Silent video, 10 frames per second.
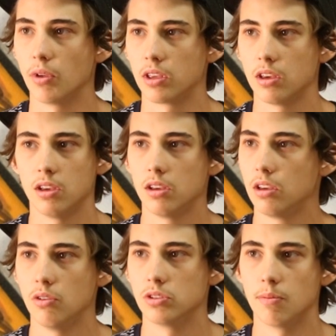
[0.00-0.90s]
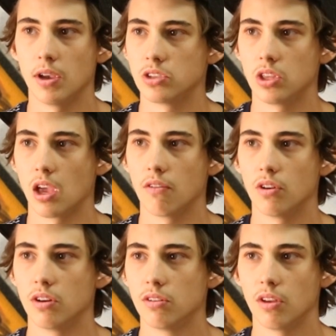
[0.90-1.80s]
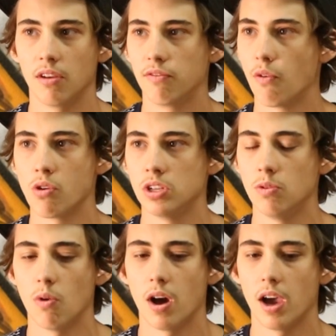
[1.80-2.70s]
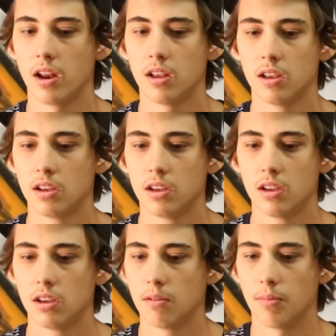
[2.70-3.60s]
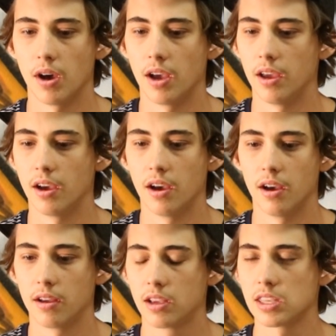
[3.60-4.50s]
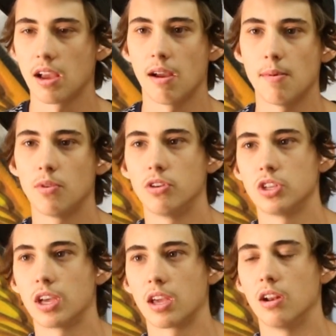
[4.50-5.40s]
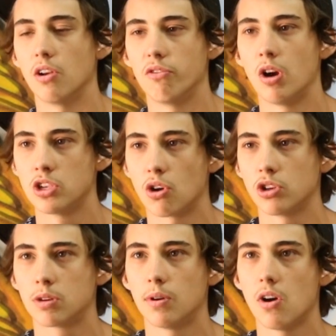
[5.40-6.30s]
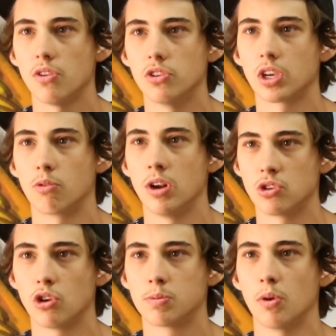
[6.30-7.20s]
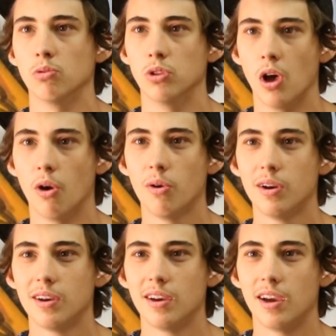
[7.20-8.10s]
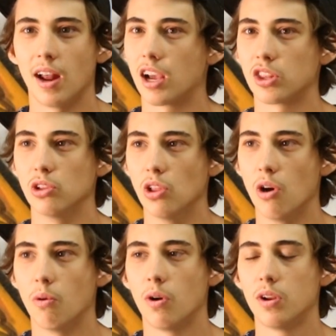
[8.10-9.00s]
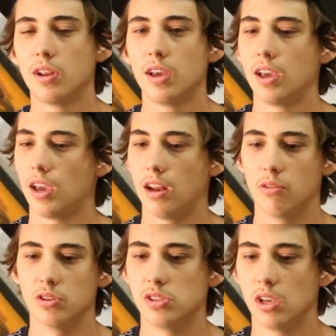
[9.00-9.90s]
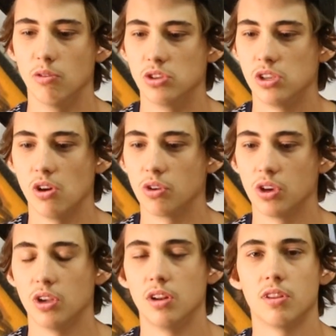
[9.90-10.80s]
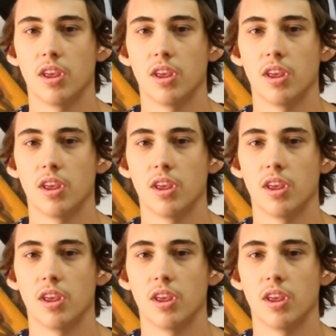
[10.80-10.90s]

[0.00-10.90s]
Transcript: Like it was the best thing ever. Like 14 wide by because I remember there was like a Razor Ultra Pro and there was like a Razor Ultra Pro low. I got the low one and it was so good.